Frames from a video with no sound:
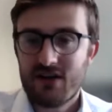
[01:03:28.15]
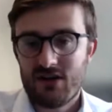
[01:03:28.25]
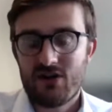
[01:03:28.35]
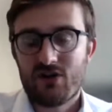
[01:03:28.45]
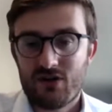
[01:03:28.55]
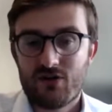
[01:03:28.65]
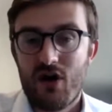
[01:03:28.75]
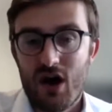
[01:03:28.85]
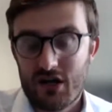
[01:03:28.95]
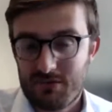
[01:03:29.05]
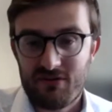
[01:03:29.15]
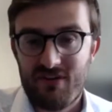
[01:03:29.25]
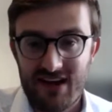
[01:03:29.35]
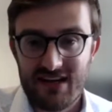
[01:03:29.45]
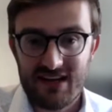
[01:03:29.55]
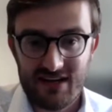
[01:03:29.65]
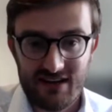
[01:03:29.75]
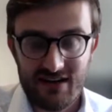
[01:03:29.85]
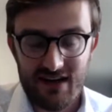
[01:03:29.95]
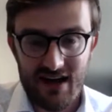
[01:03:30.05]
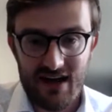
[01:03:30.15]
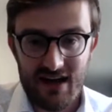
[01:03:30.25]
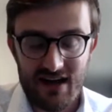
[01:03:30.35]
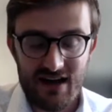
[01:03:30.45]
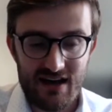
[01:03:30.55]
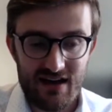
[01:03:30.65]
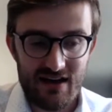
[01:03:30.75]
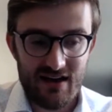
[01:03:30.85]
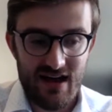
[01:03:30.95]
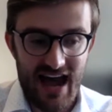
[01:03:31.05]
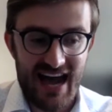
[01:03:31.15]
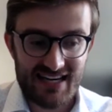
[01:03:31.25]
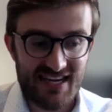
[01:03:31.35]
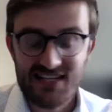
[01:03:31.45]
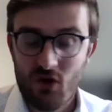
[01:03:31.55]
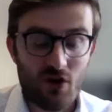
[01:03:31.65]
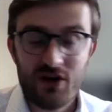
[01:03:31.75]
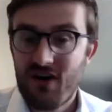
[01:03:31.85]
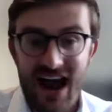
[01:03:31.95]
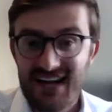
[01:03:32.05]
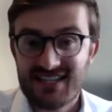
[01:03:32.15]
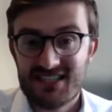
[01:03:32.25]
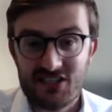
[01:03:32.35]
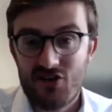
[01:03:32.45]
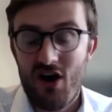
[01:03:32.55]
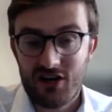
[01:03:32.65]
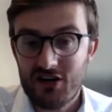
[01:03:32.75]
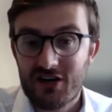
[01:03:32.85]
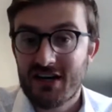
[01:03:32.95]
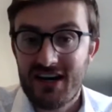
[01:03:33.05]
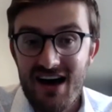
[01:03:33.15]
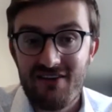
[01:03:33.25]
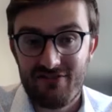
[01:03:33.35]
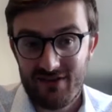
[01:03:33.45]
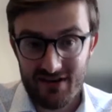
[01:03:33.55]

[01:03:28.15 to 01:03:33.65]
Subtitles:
you're not providing access, or your access is not good enough